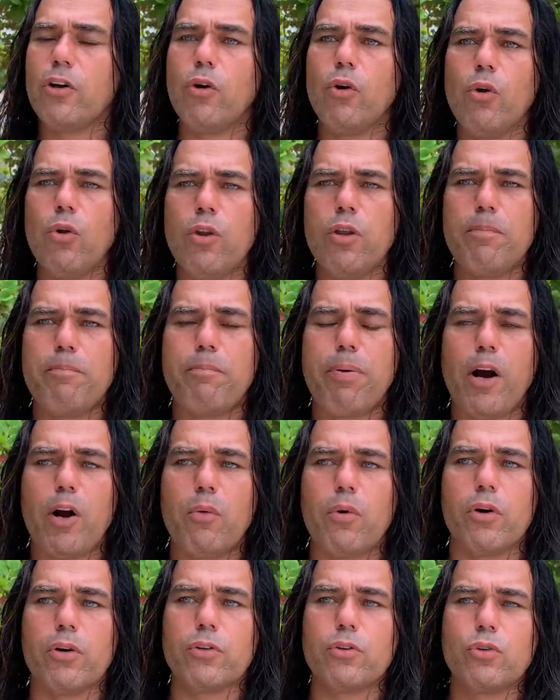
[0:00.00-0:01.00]
all the
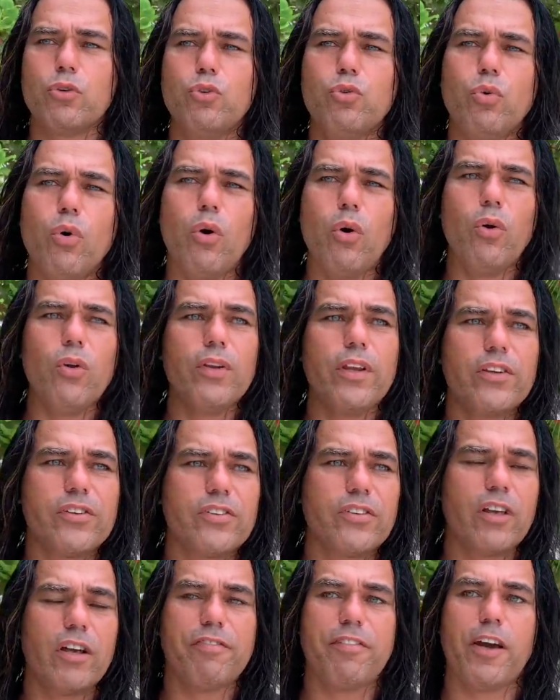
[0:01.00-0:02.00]
power to do all the
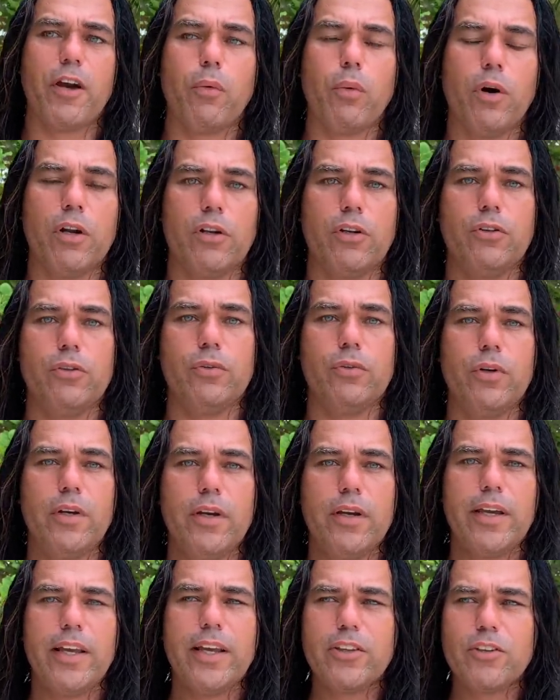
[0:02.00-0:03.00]
stuff I want to do.
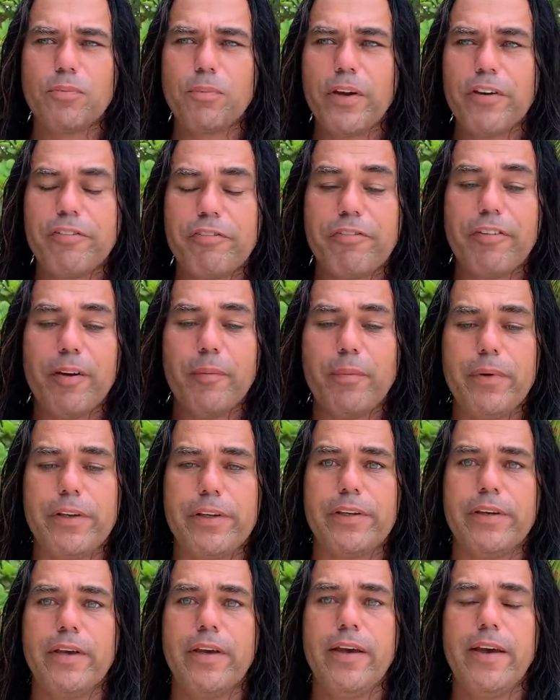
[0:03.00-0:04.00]
It's my
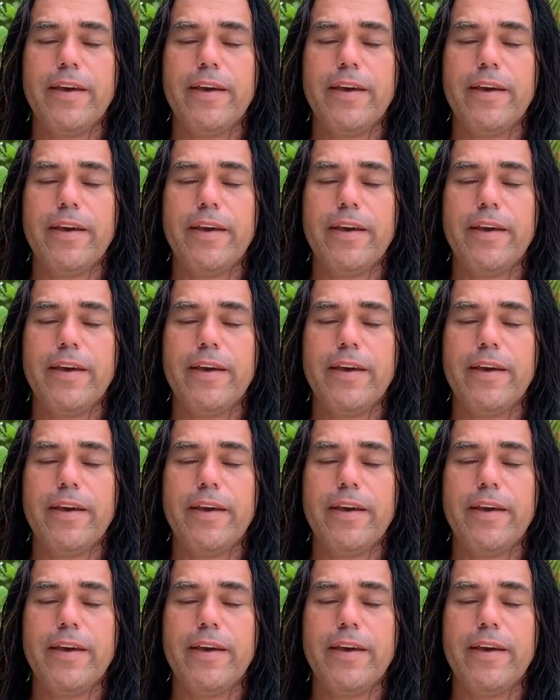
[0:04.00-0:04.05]
family.